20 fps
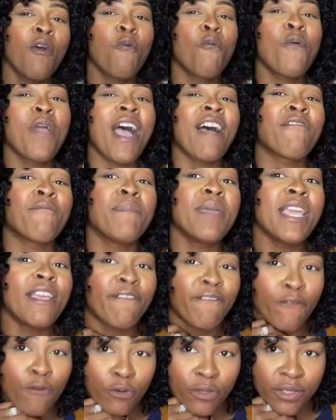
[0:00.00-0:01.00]
we have big
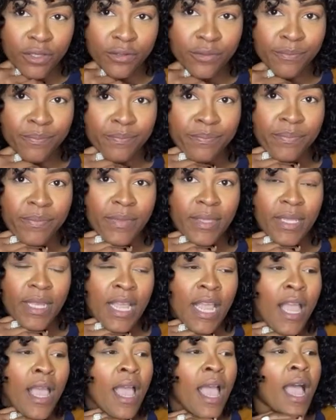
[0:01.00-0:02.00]
foot.
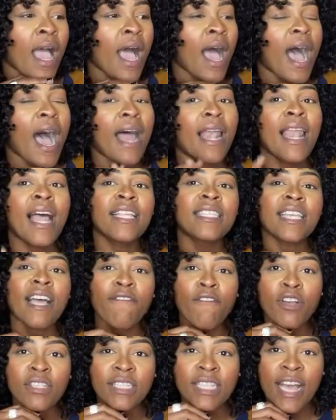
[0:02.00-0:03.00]
A lot
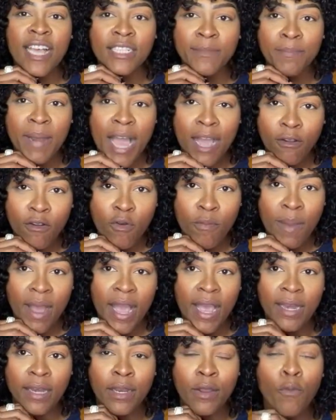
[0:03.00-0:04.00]
of us as black
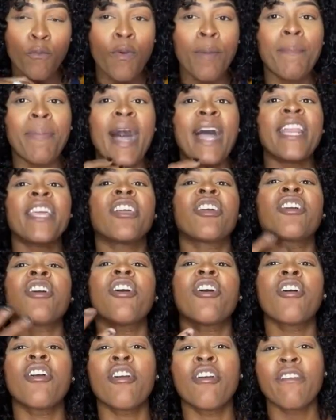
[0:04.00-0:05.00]
women, we body
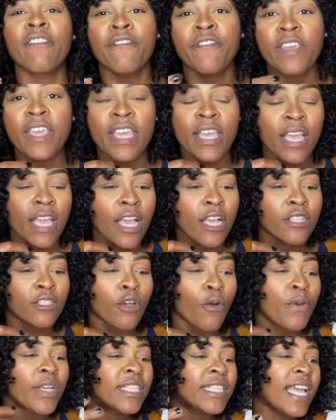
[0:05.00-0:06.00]
curvy,
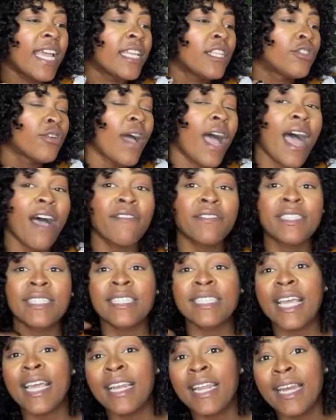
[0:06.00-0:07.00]
so we tend to have
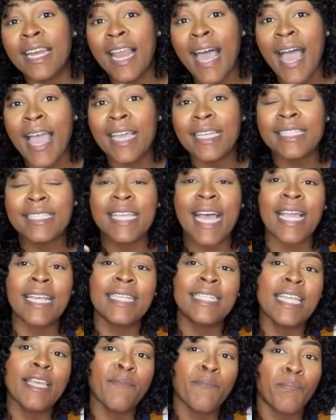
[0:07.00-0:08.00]
cellulites
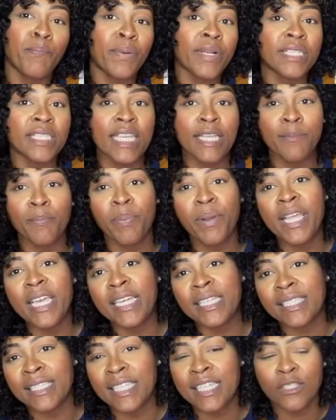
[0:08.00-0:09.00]
and dimples in
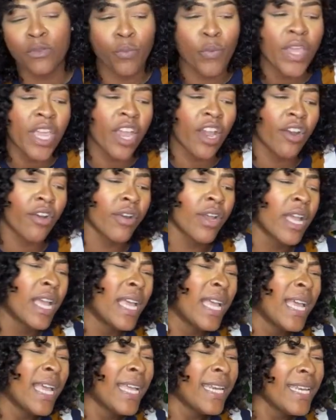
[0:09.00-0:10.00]
places where
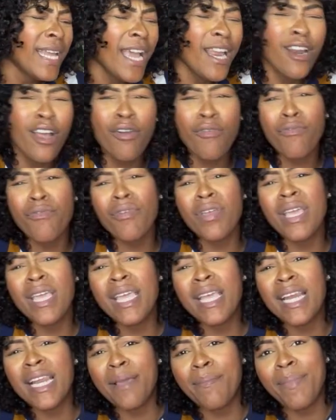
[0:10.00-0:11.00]
they don't
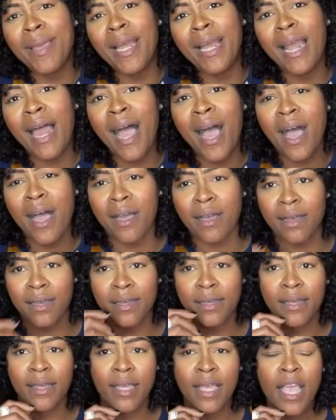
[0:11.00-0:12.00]
really belong.
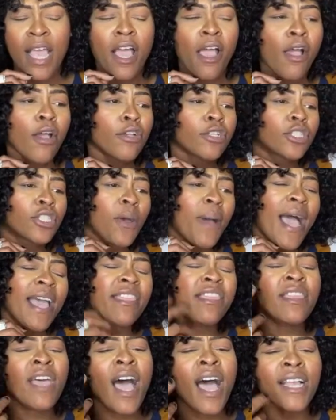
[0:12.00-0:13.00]
So I
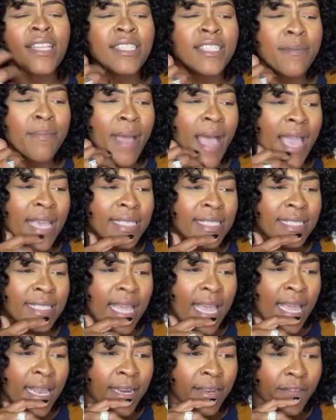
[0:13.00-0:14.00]
thought to
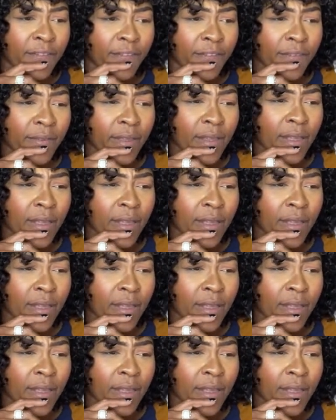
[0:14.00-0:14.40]
myself,